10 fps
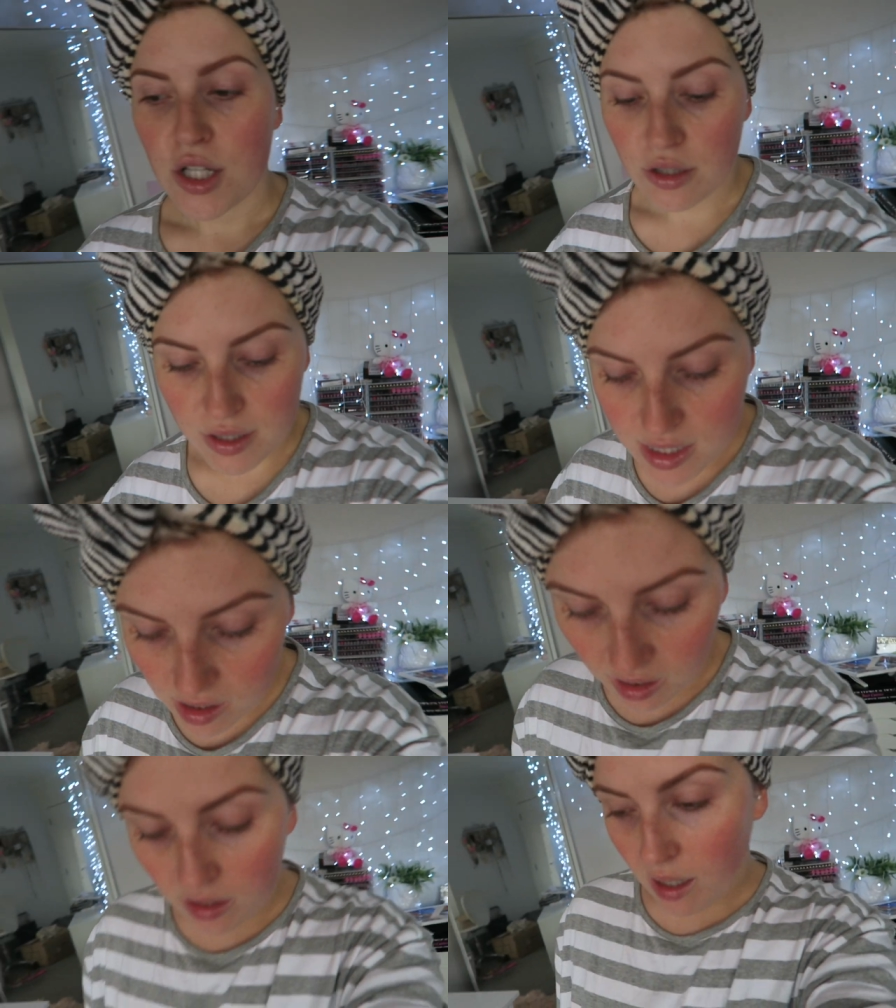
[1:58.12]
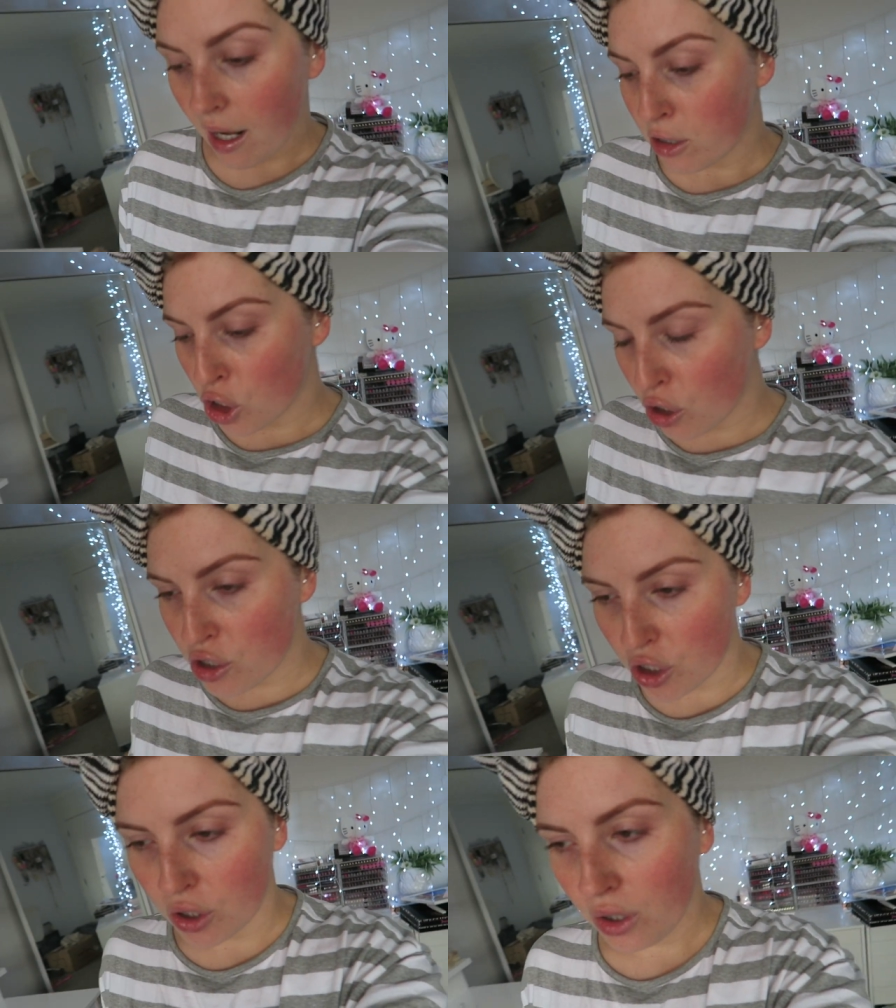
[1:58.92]
So the reason I
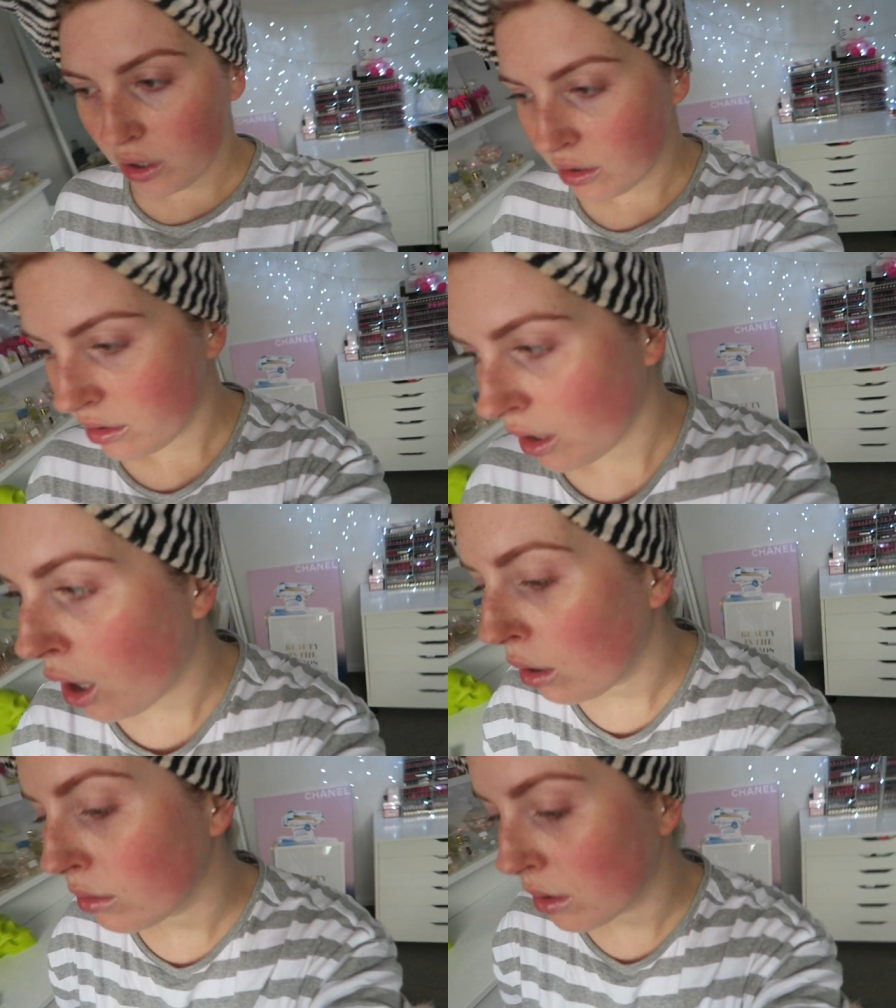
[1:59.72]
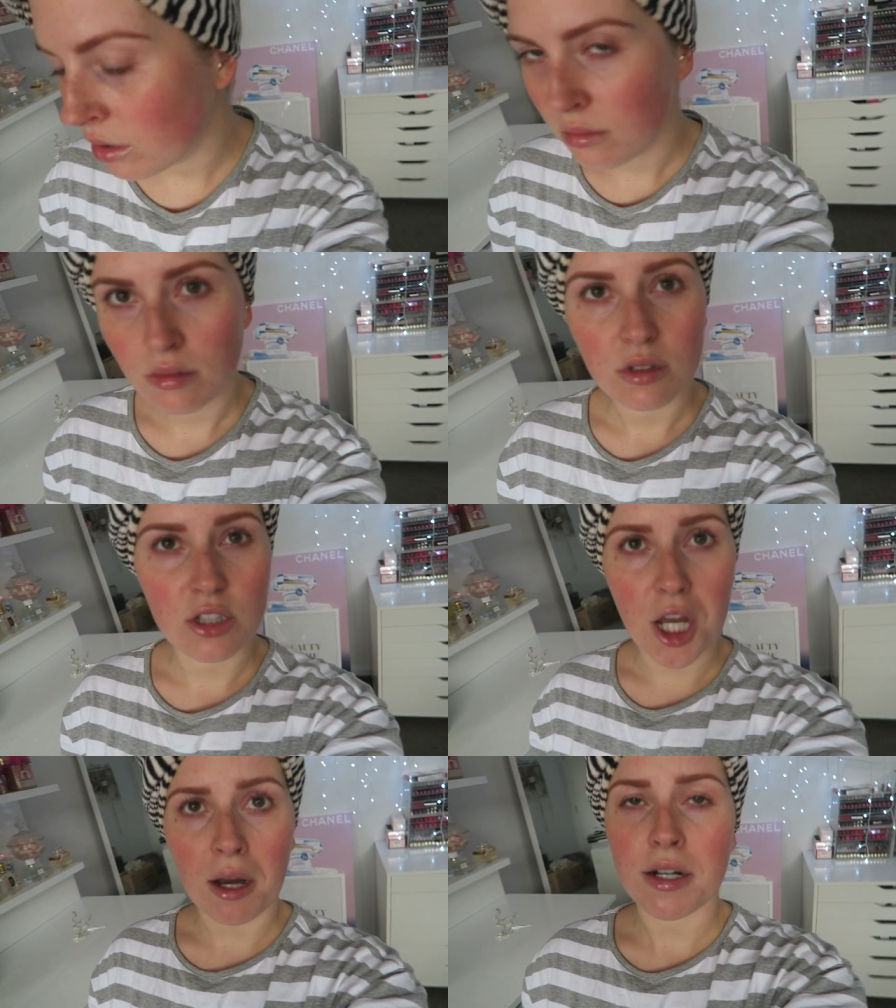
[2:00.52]
showed you the whole
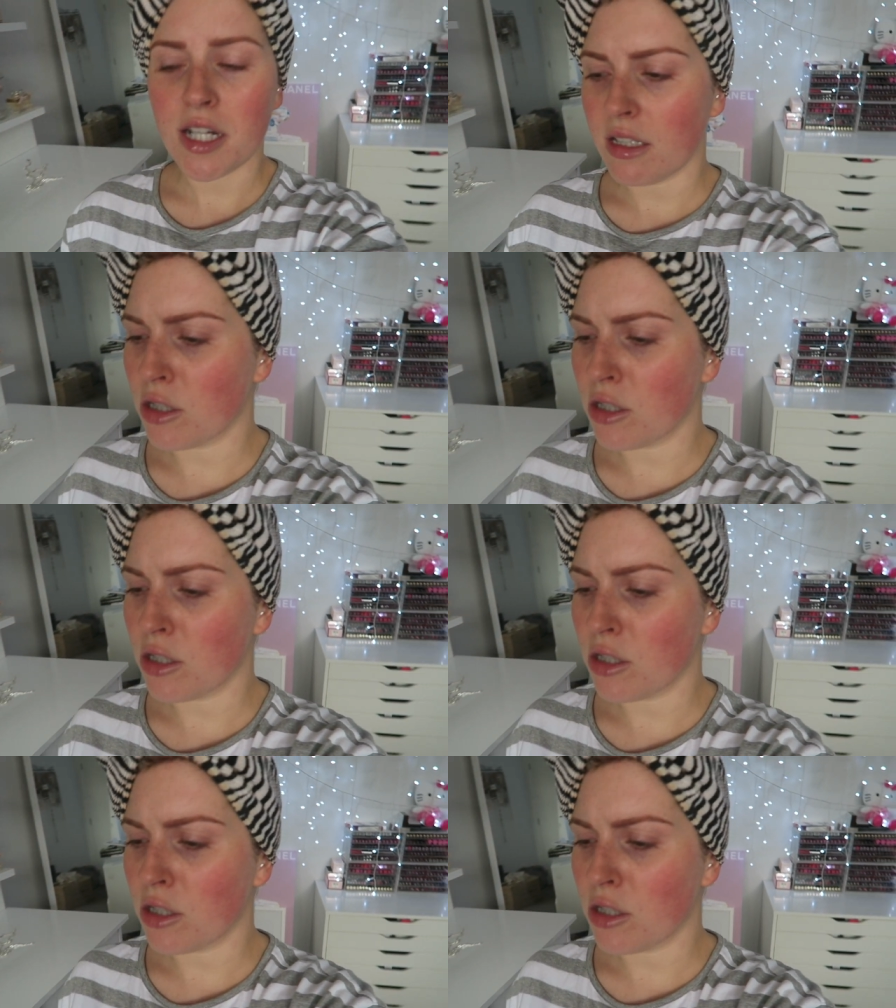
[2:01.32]
charity